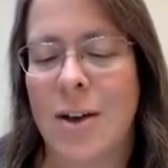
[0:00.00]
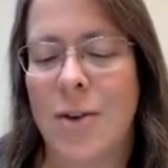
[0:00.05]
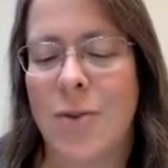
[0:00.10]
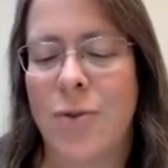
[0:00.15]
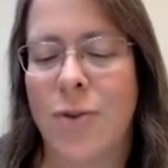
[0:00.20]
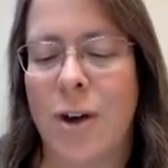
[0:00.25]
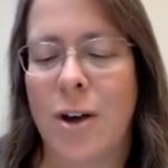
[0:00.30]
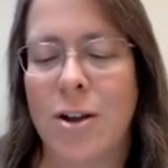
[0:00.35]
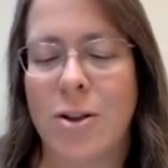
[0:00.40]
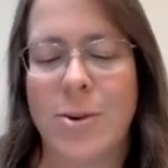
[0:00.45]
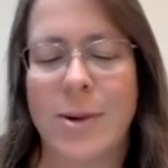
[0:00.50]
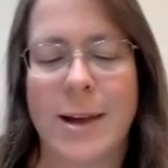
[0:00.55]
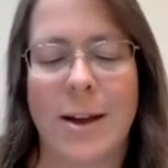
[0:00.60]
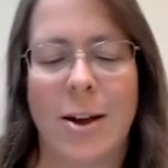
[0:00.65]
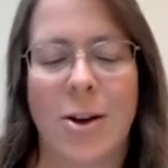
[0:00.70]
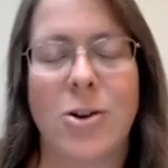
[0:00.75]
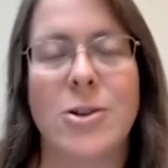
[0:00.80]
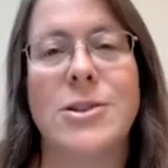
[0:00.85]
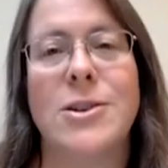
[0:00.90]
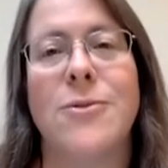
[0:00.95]
following
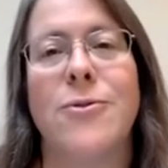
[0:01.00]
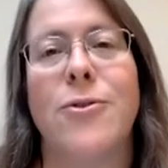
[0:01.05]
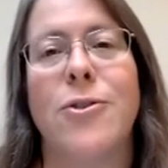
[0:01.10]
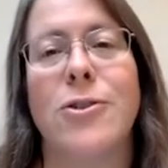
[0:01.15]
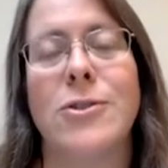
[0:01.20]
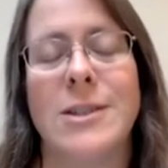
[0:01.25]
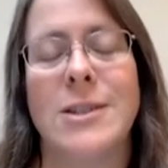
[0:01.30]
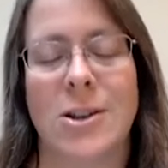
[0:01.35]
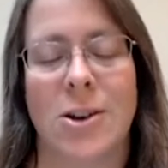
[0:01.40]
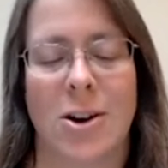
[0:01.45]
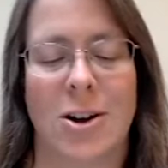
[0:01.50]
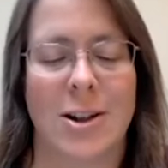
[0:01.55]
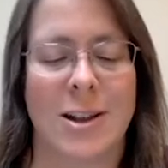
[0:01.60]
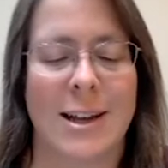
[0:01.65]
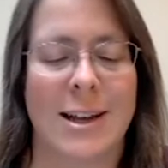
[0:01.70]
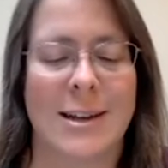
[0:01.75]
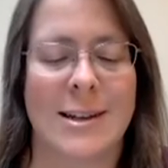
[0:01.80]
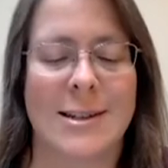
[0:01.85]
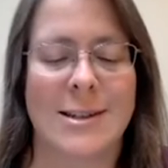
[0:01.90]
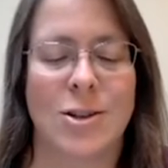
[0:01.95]
our diverse
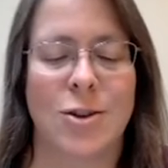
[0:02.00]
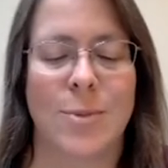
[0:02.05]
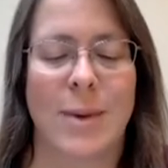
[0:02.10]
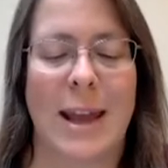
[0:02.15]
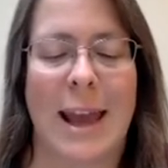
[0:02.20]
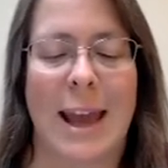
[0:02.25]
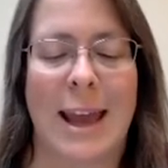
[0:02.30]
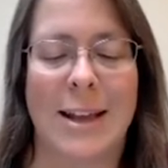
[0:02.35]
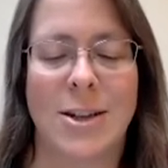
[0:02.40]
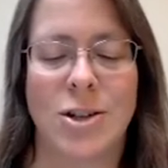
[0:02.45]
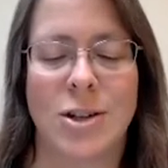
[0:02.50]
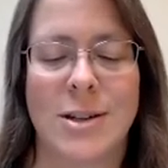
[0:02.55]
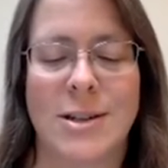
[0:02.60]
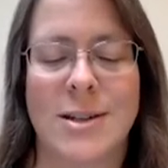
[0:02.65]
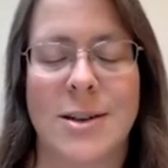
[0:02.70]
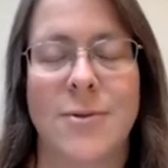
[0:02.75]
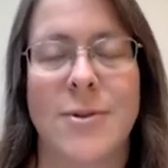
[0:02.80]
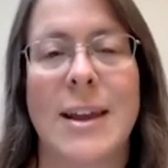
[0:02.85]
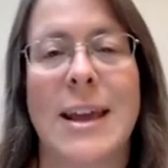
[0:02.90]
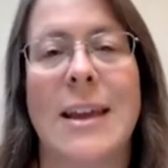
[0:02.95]
callings to be agents
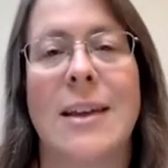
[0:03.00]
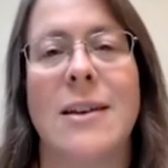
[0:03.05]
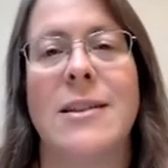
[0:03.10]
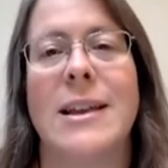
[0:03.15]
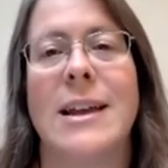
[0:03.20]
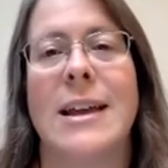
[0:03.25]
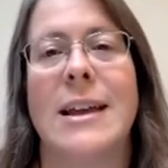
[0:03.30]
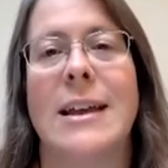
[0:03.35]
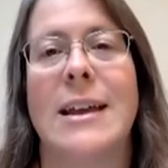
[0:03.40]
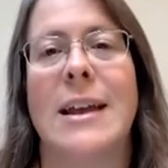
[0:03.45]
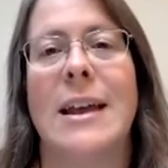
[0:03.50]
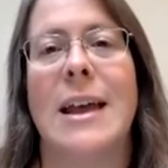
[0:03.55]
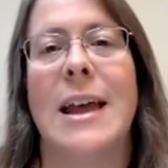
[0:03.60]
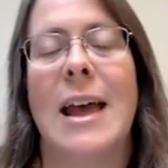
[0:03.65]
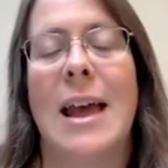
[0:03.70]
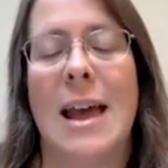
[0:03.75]
of healing